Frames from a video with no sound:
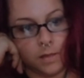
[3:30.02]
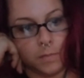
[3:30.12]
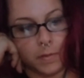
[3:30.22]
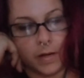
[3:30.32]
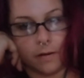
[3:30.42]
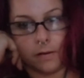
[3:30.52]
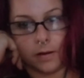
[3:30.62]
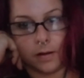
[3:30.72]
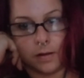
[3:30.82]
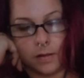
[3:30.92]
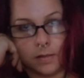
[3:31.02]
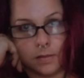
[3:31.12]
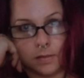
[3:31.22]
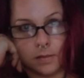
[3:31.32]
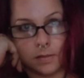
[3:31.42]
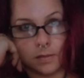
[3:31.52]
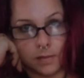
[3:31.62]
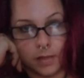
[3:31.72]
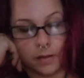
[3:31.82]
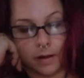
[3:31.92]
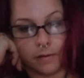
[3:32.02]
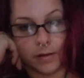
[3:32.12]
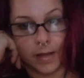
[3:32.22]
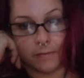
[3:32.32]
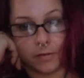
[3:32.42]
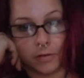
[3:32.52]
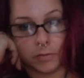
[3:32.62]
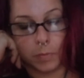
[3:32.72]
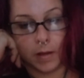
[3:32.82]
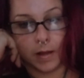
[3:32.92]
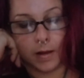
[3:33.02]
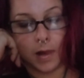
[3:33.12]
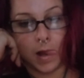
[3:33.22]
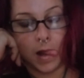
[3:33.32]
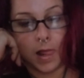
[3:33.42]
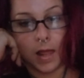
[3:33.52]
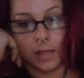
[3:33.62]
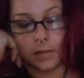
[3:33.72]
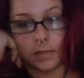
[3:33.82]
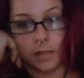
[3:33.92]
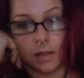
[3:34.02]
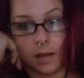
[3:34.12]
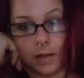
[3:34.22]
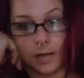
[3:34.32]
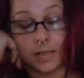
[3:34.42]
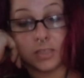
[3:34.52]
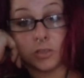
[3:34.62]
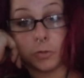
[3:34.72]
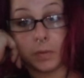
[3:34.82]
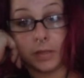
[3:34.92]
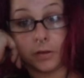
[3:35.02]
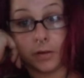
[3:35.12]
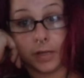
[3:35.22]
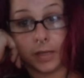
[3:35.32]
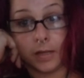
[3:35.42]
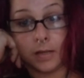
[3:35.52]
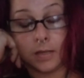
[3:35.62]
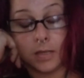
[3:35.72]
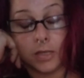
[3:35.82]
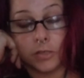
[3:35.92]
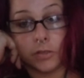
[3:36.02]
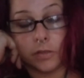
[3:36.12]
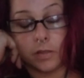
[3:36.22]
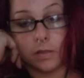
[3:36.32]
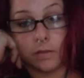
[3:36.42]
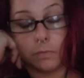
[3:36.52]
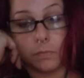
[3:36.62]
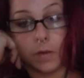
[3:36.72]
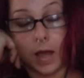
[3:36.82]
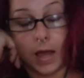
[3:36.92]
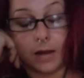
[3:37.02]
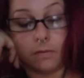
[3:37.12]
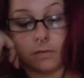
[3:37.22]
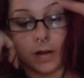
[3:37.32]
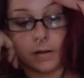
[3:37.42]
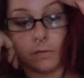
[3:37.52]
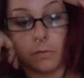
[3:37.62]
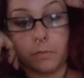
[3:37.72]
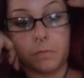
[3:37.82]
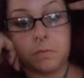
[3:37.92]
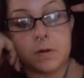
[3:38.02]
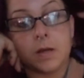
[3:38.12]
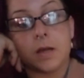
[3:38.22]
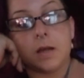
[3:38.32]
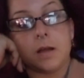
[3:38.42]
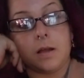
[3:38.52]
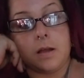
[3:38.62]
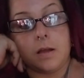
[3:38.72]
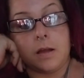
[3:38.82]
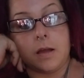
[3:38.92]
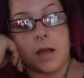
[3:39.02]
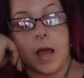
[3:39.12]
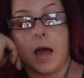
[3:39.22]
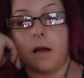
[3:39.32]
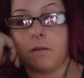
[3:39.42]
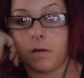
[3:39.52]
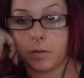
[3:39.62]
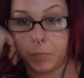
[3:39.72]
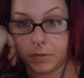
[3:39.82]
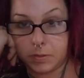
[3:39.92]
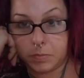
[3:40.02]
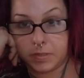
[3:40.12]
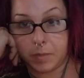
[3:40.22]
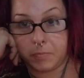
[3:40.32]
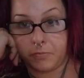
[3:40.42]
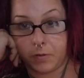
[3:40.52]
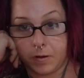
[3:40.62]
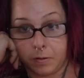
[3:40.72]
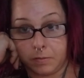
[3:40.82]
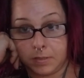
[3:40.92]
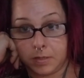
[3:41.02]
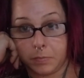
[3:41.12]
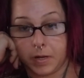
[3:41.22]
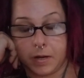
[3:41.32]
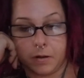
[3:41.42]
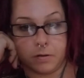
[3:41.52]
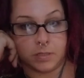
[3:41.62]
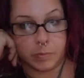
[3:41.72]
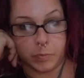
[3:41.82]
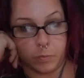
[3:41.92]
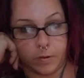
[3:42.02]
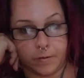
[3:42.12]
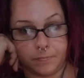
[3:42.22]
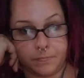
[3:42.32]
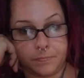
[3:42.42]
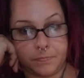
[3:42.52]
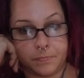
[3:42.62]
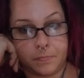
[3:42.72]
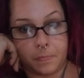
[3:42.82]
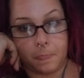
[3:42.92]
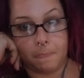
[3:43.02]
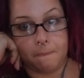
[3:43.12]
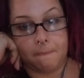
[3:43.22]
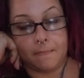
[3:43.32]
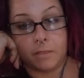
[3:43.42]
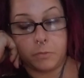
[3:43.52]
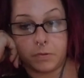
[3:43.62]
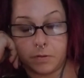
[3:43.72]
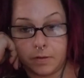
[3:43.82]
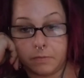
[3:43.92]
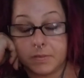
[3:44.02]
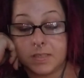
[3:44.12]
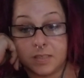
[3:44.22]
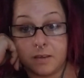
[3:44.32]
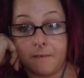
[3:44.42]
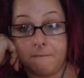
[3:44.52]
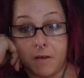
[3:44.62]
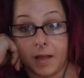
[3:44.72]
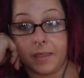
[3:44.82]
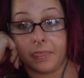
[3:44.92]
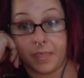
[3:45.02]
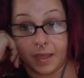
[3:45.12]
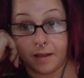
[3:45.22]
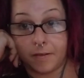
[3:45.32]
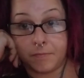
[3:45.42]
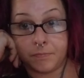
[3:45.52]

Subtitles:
About another hour and a half goes by. I look at the clock. It's 3:30. So I don't know how long the person was there before I noticed them, but I noticed them at 1. 3:30, they were still fucking there.